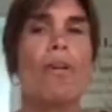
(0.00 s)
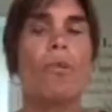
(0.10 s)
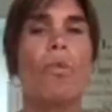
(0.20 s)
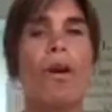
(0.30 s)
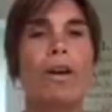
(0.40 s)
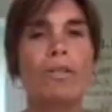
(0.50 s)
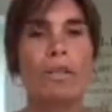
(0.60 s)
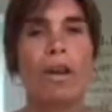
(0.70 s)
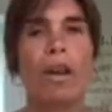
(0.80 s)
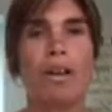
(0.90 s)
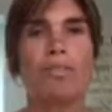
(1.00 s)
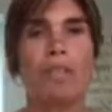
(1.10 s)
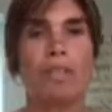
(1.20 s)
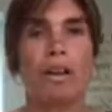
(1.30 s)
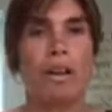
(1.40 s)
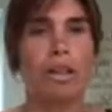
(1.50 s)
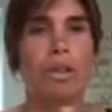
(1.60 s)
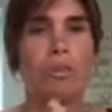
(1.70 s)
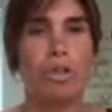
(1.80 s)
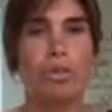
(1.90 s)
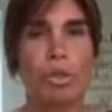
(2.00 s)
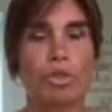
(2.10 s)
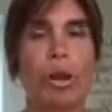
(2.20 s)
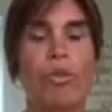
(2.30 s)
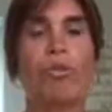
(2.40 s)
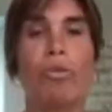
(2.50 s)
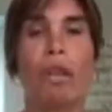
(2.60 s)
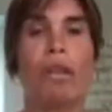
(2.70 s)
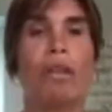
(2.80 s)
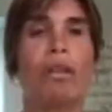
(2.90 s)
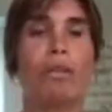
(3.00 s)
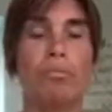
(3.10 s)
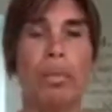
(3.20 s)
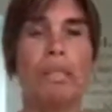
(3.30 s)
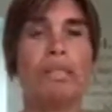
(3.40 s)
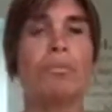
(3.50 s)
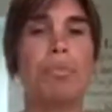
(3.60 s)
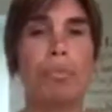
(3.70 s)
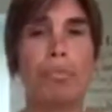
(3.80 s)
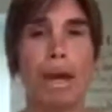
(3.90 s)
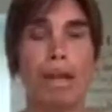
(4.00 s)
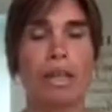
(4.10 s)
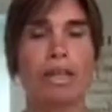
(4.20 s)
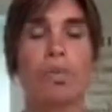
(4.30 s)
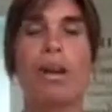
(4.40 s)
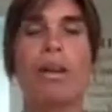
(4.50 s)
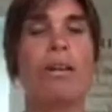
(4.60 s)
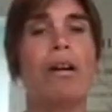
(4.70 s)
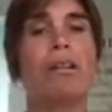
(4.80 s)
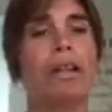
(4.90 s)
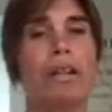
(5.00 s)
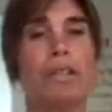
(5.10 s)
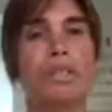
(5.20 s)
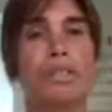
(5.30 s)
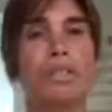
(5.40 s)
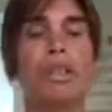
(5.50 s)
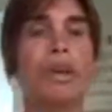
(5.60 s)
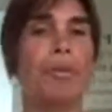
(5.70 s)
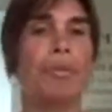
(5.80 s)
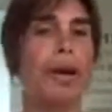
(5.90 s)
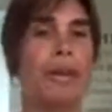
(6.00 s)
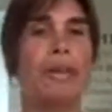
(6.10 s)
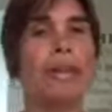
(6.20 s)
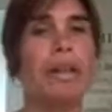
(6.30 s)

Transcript: why do I have to sign up to a 12-week complete support package? Why can't I just, oh,